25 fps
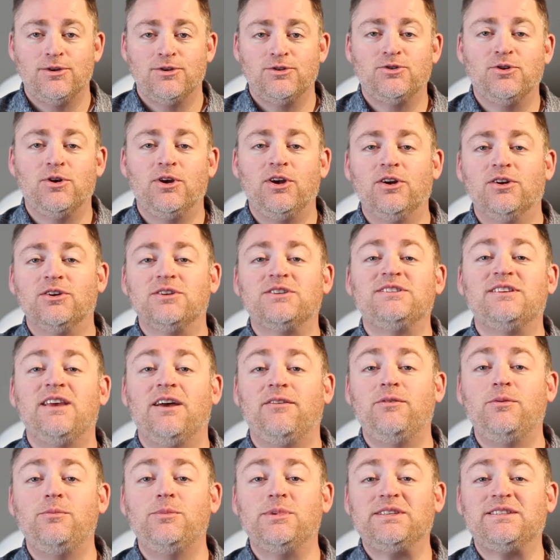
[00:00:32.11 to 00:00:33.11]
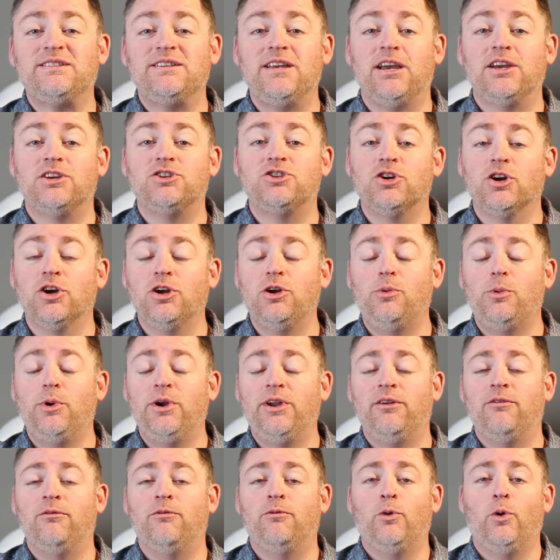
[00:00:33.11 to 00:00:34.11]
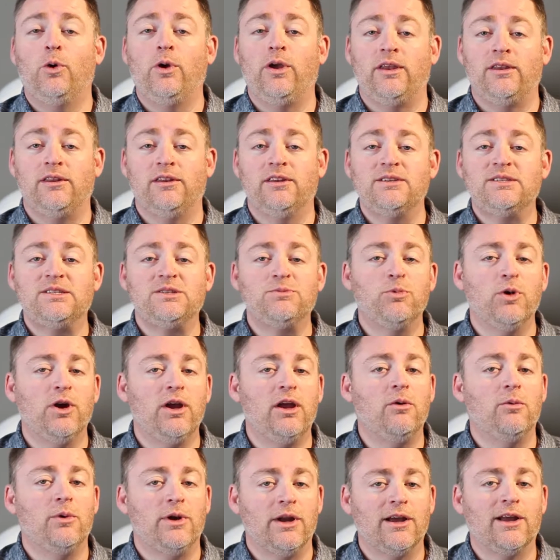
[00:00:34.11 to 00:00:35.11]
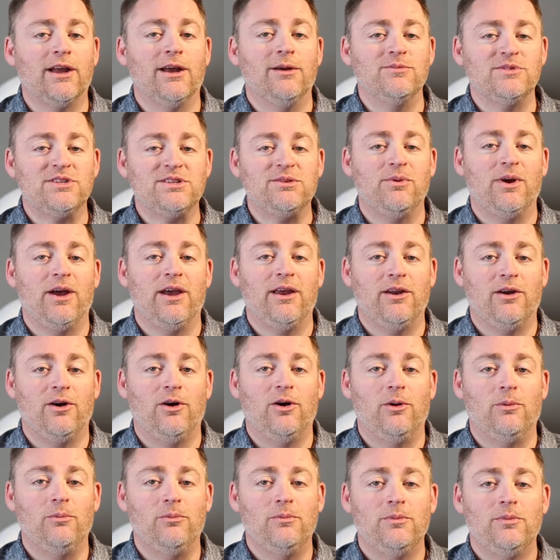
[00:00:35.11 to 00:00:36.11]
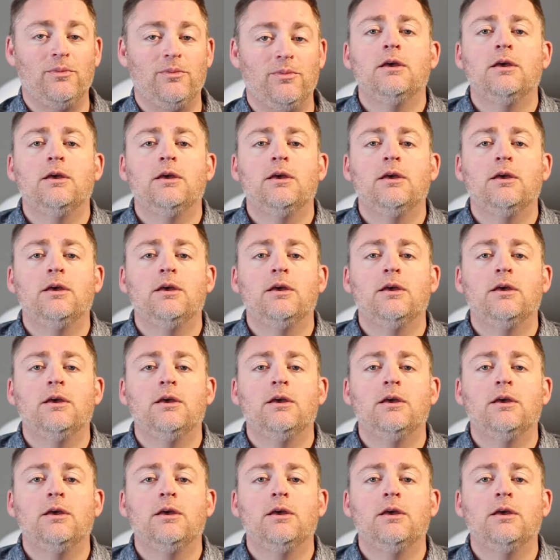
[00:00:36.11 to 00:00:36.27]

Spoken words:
So here are 7 mistakes you're going to want to avoid this spring when it comes to buying a home.